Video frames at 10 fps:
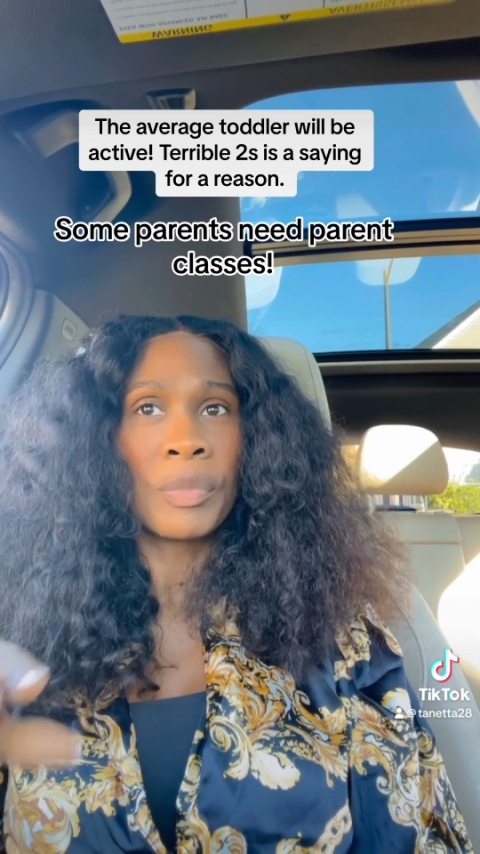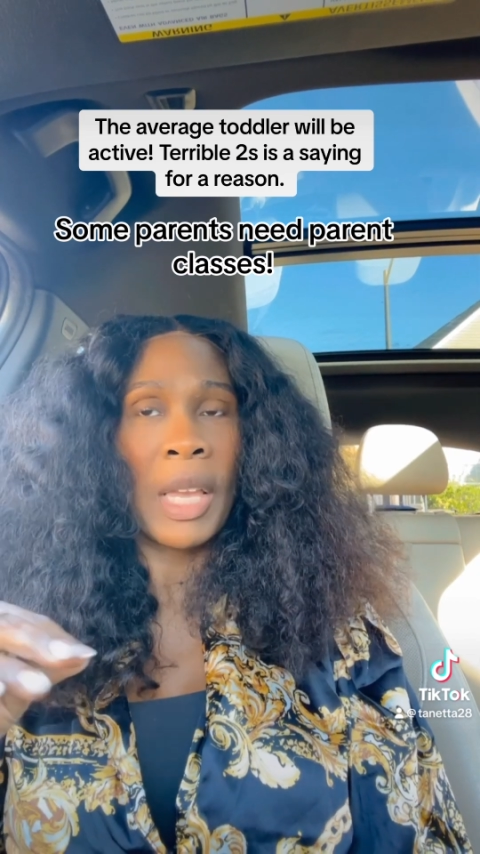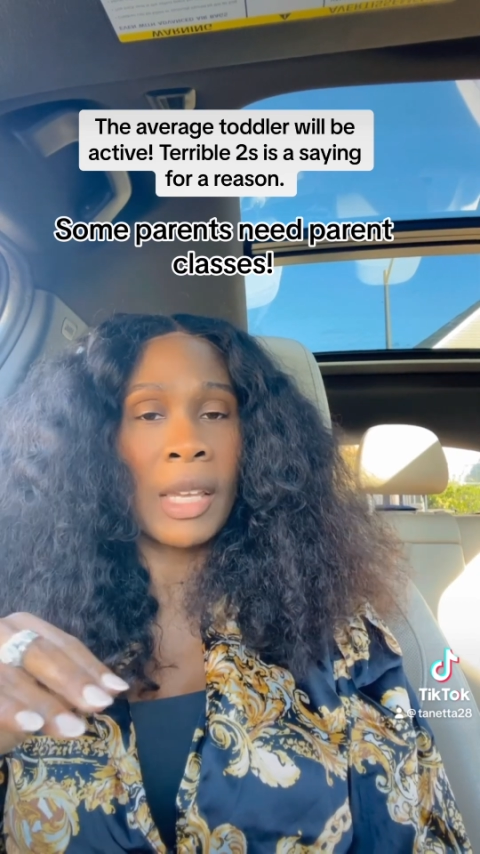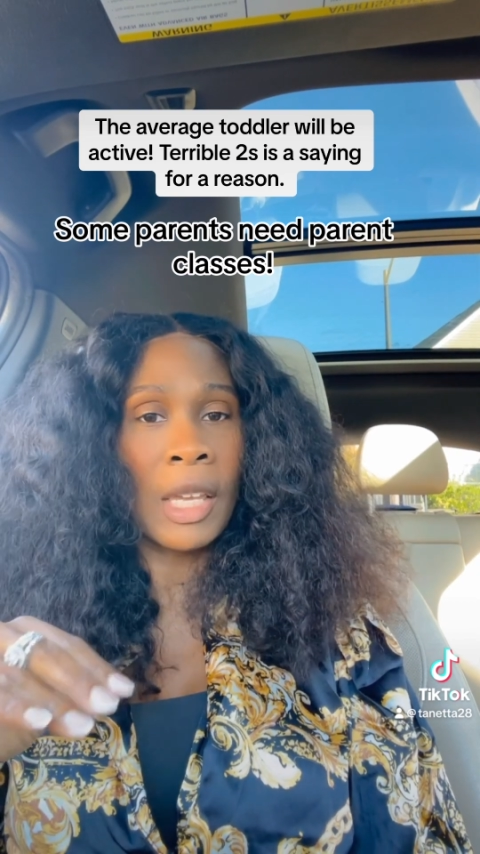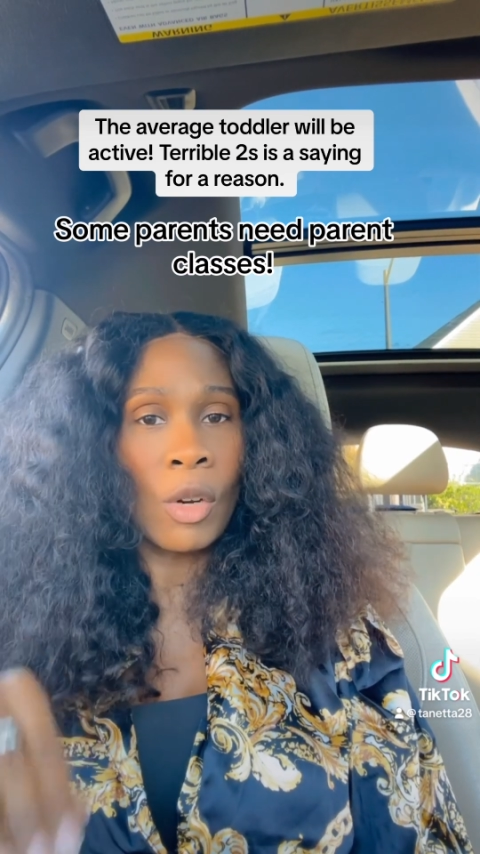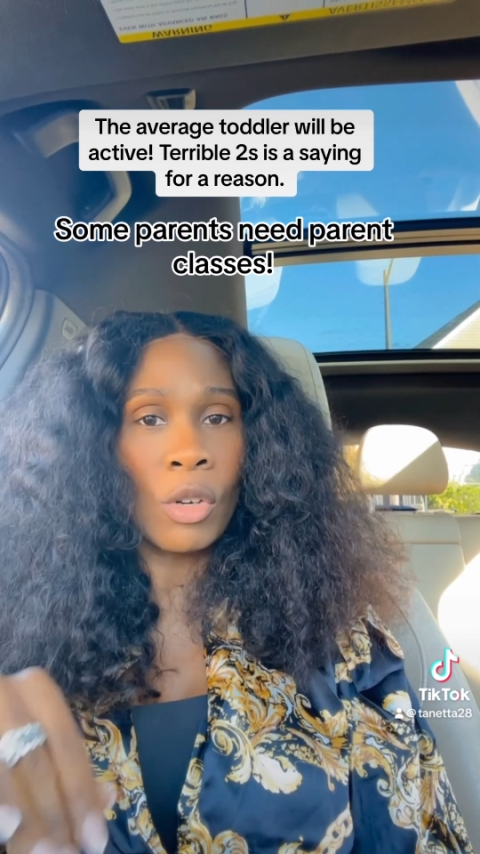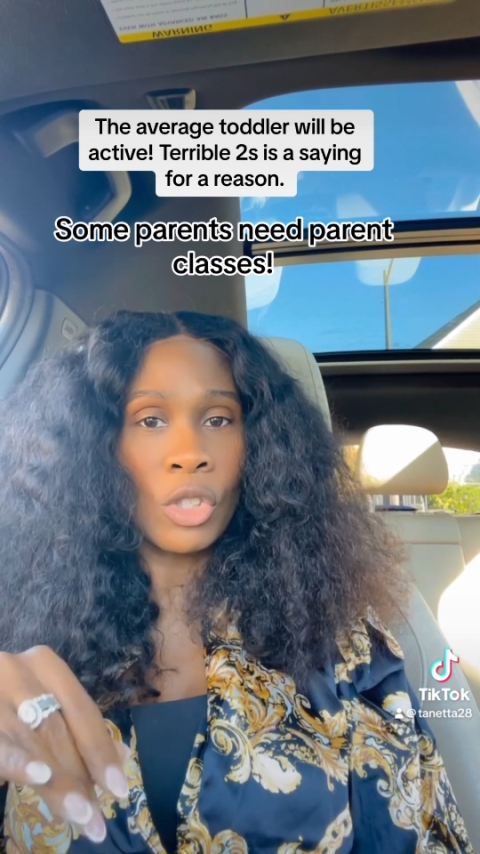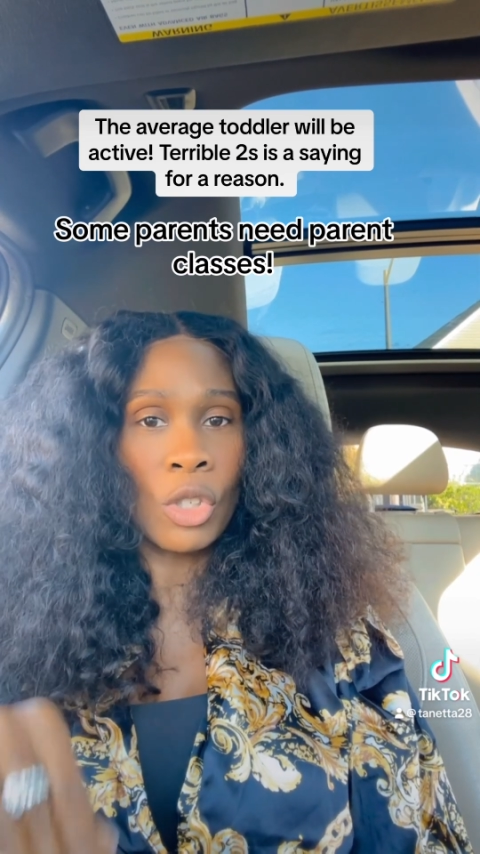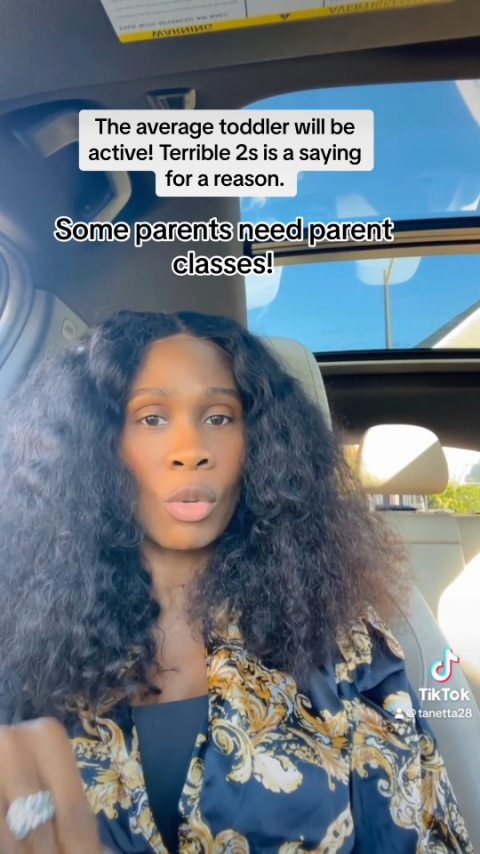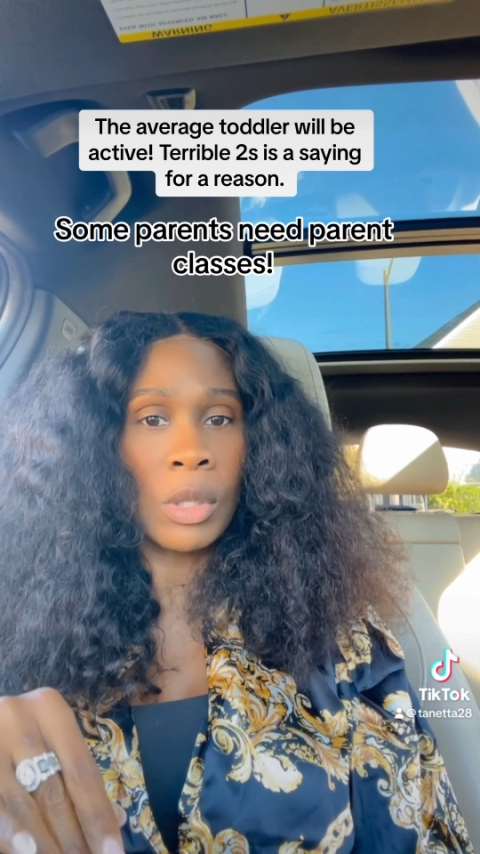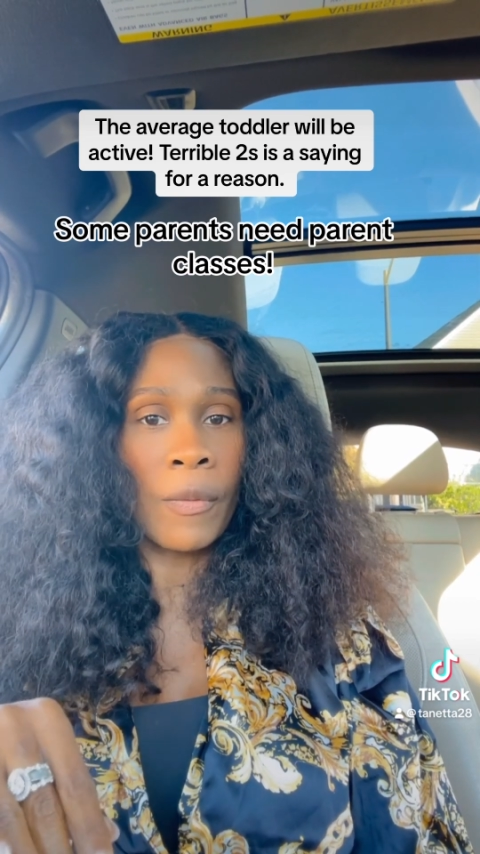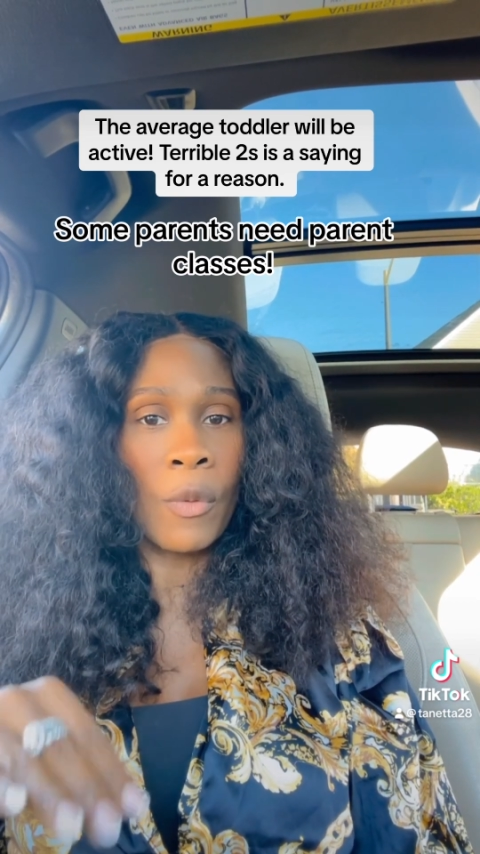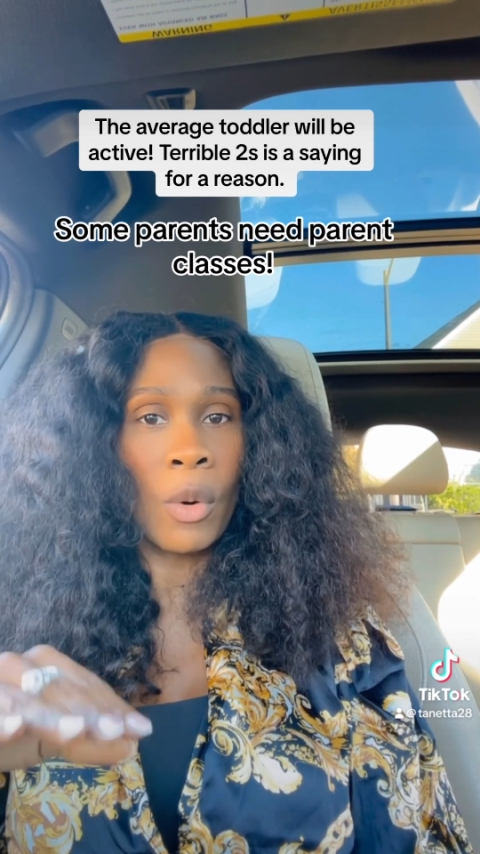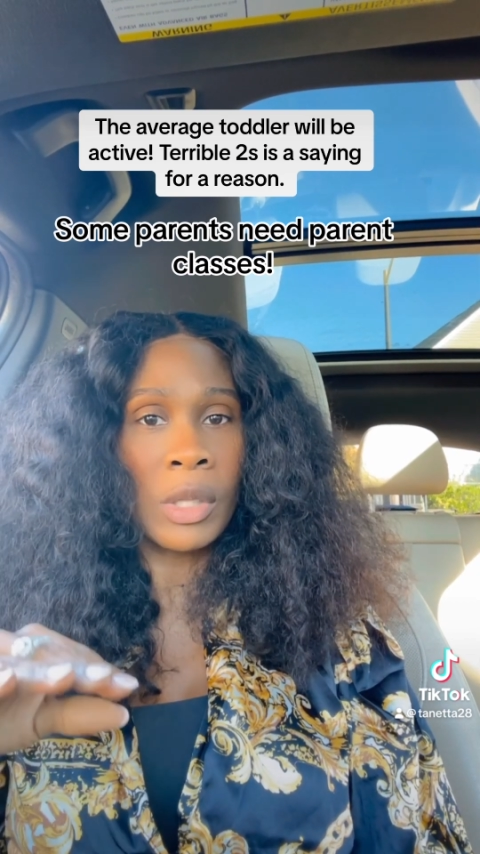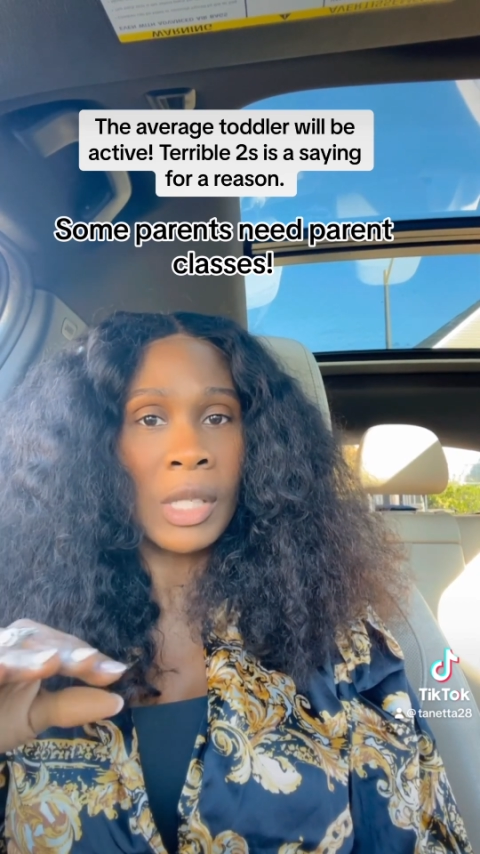and get on the Chosen
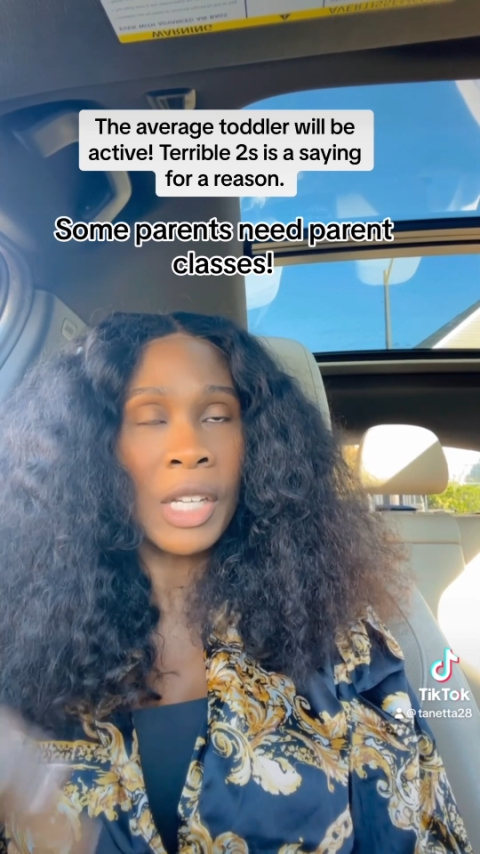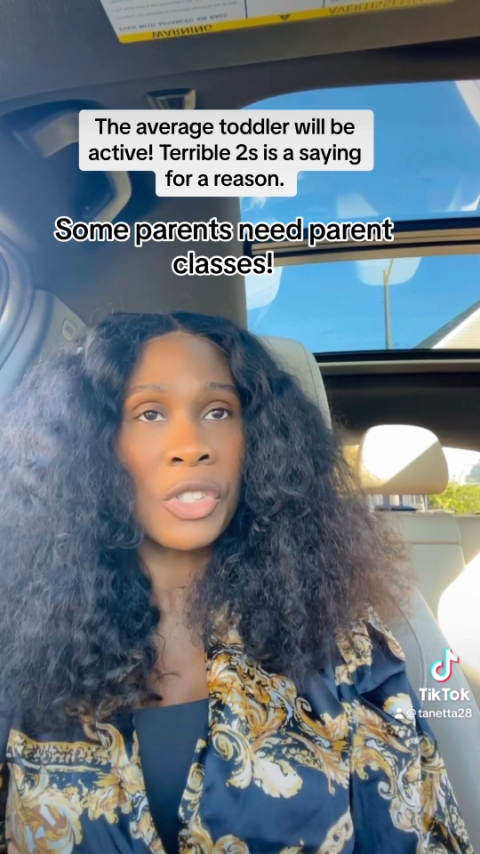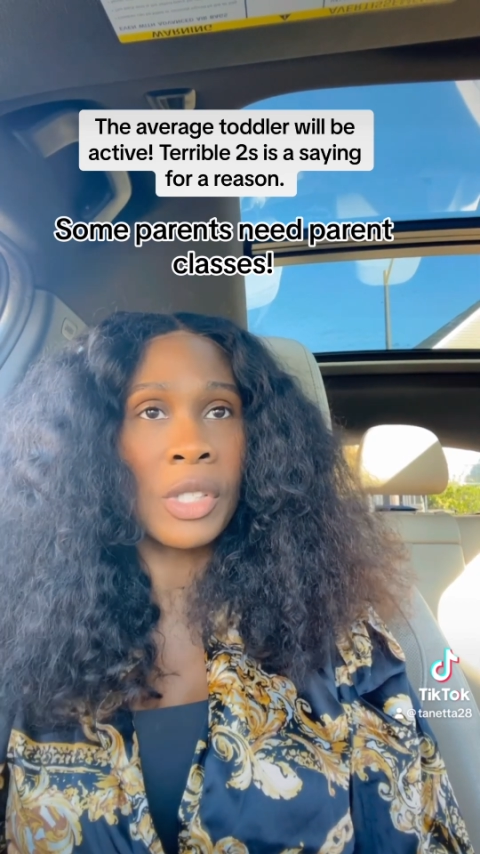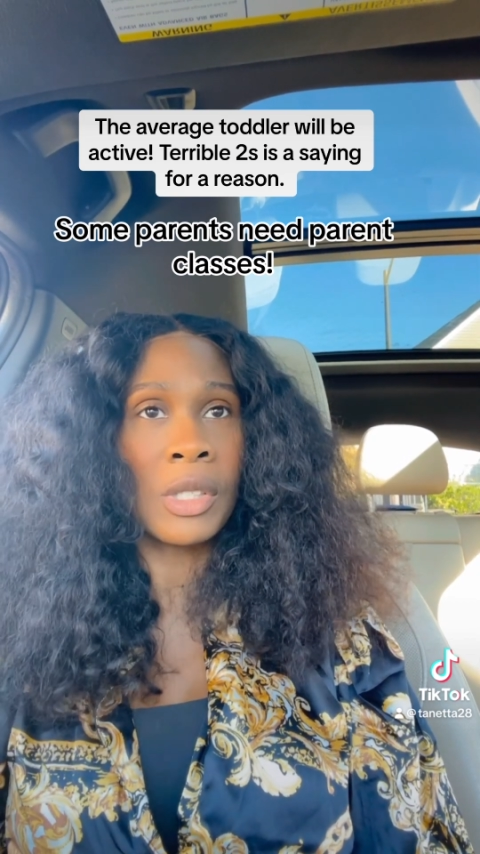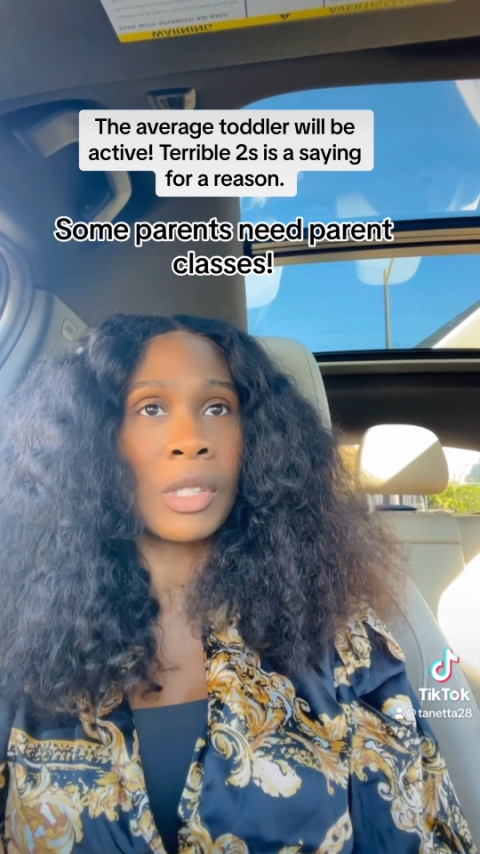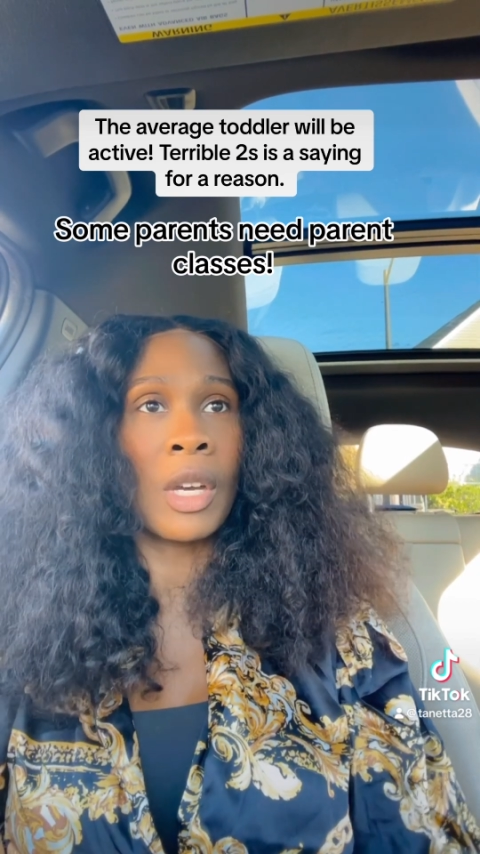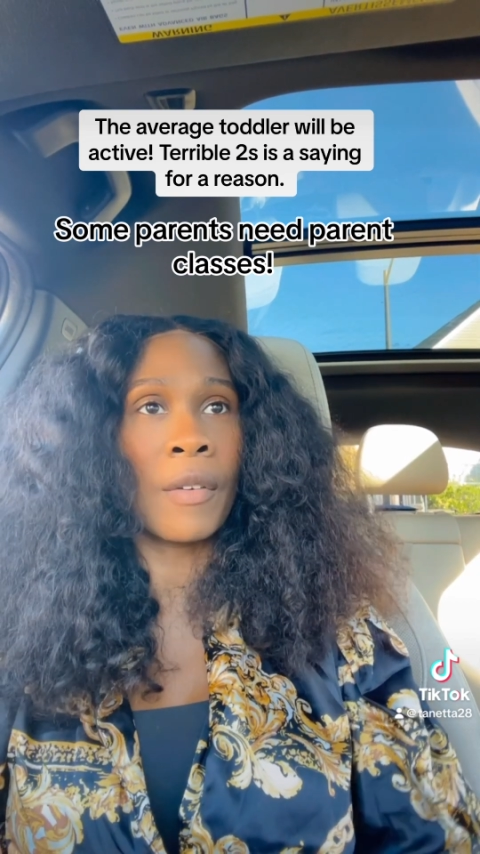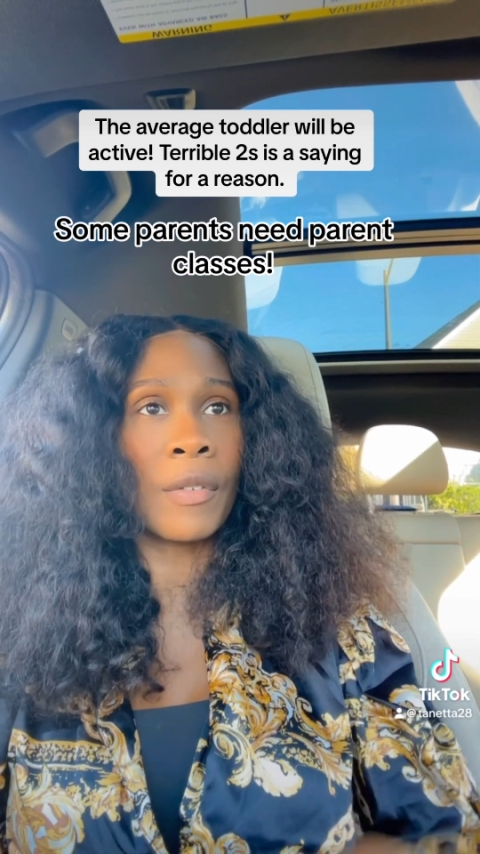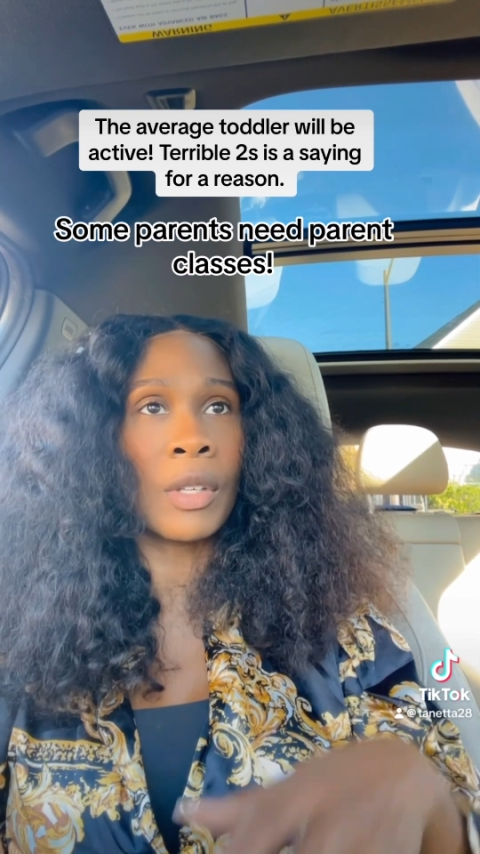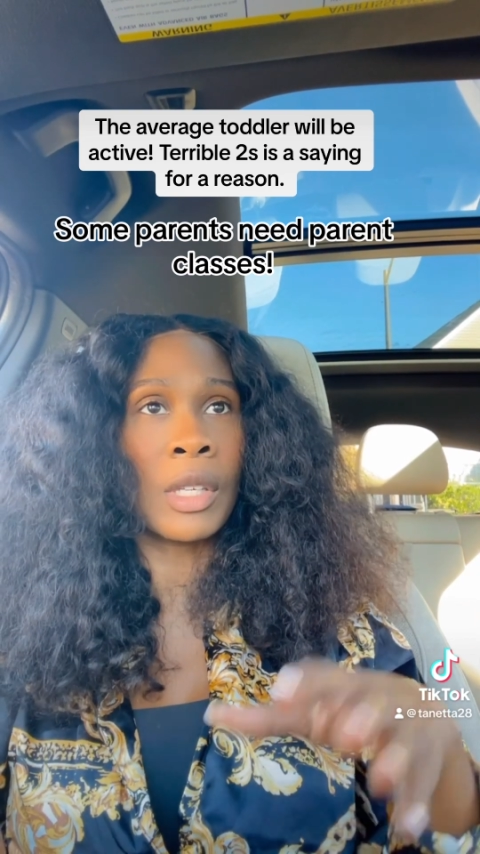for touching stuff,